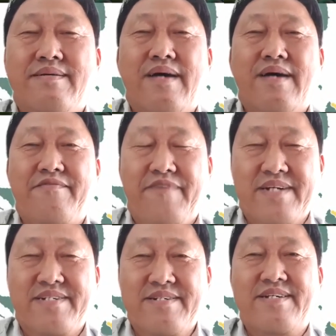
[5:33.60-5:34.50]

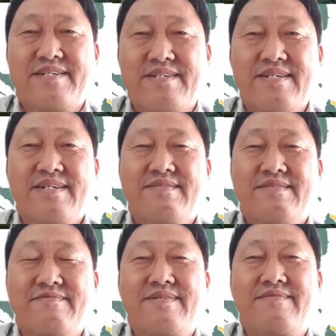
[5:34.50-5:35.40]
infectious diseases
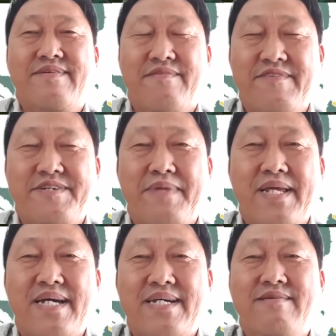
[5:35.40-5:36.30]
in the first
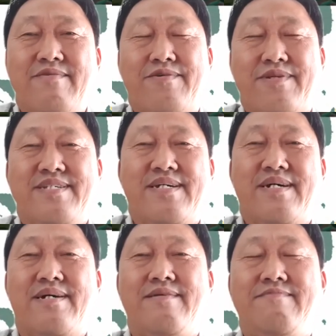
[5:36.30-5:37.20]
place, or these
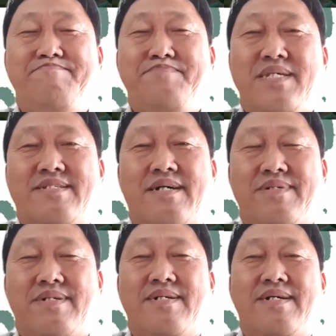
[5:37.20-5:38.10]
are
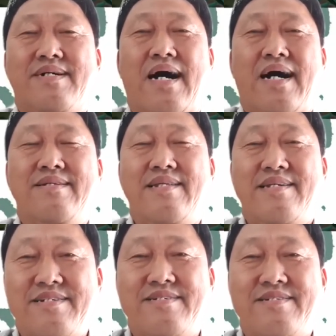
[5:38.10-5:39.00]
some uh, lung
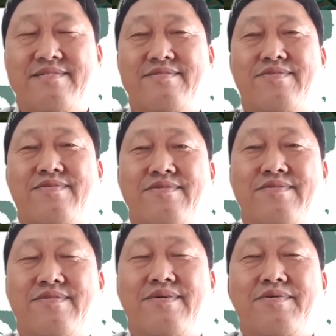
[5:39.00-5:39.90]
lesions or
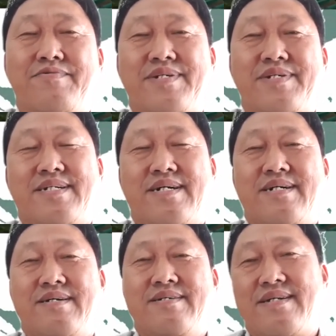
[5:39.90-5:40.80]
which
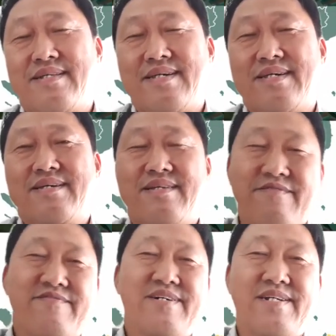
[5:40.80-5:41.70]
are kidney,
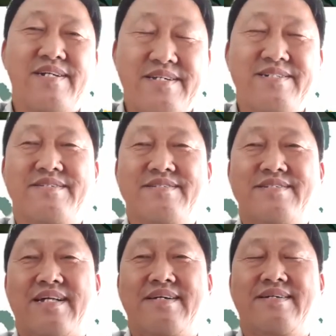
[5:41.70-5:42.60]
liver lesions
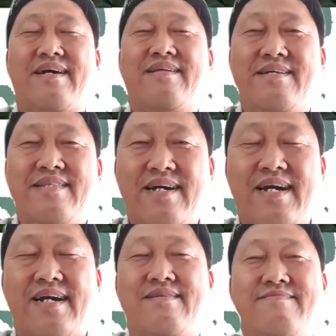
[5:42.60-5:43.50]
that can
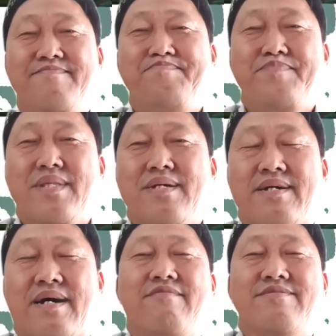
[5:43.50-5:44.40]
indicate
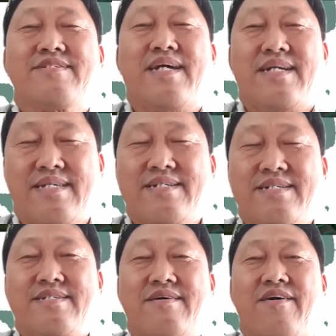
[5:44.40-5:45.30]
the health
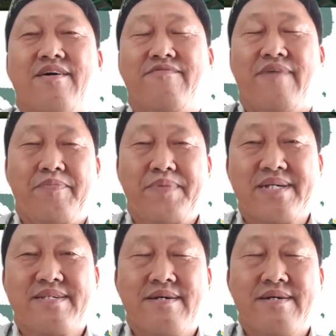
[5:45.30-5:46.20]
status of our
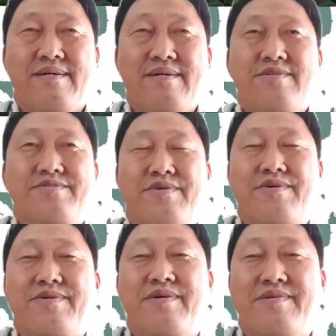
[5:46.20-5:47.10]
pigs. So
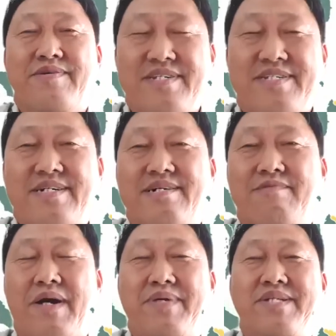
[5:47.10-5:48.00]
all this year, we
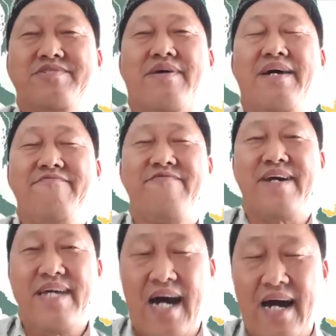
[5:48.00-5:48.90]
have been trying
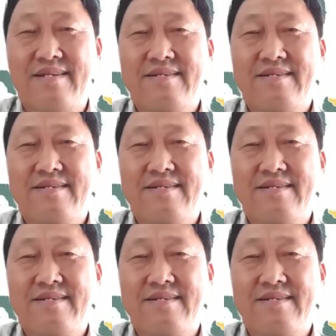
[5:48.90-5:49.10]
very hard